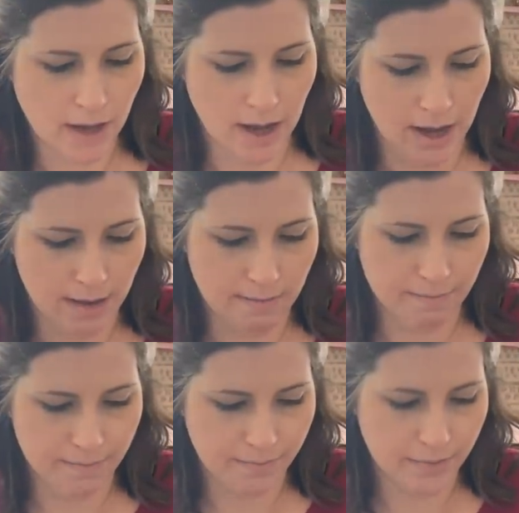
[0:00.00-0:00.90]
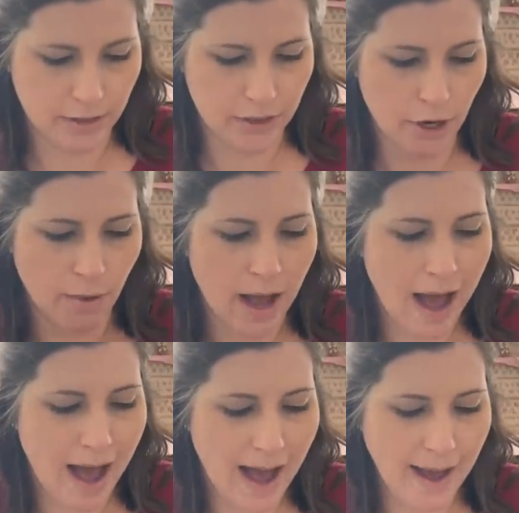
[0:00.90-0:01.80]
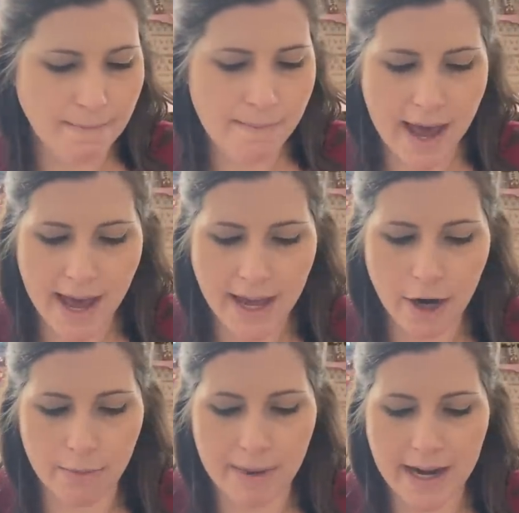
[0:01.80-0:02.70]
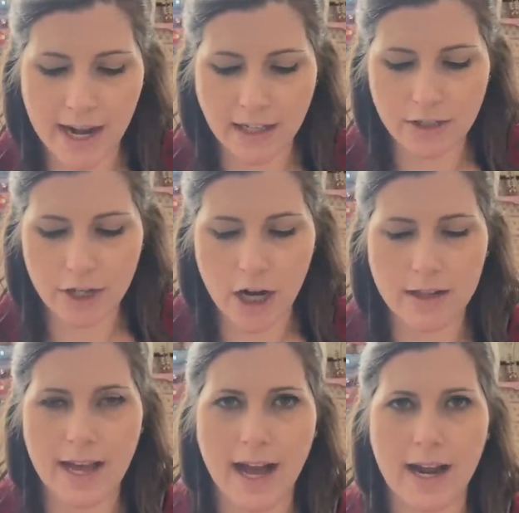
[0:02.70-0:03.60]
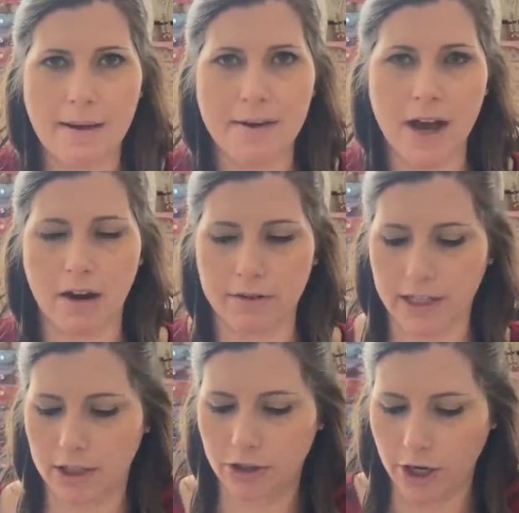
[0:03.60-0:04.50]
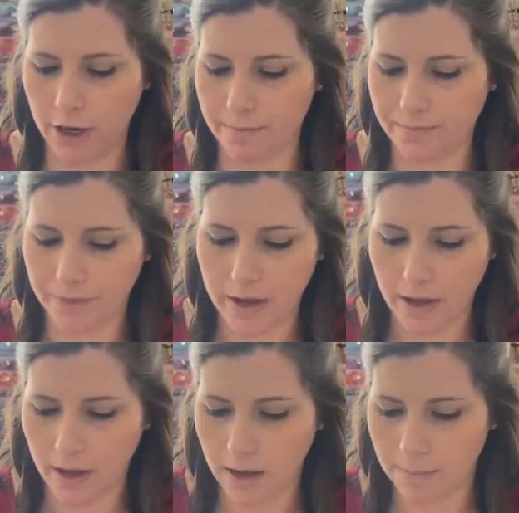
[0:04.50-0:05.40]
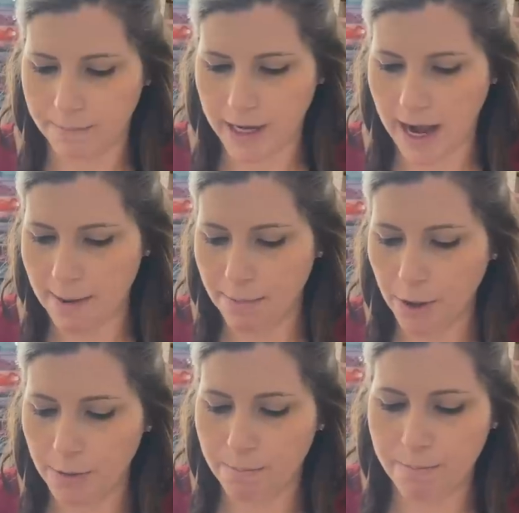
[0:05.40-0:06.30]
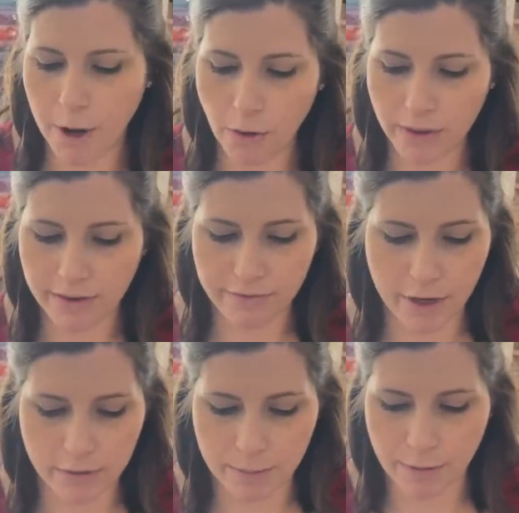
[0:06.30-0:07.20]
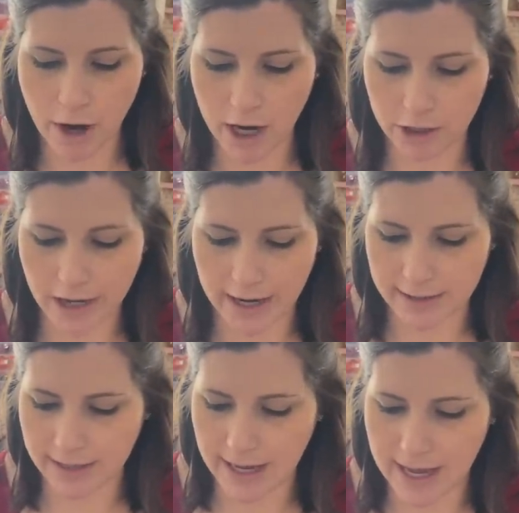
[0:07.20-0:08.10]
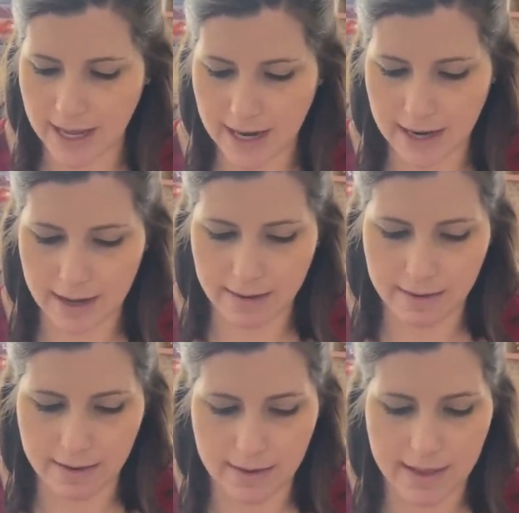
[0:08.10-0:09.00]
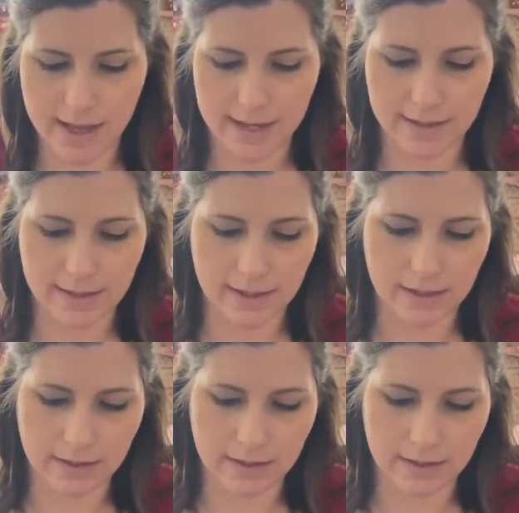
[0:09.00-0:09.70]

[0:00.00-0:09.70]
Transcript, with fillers: Um, so I may or may not start that. I'm not really sure. But I put both of those projects in this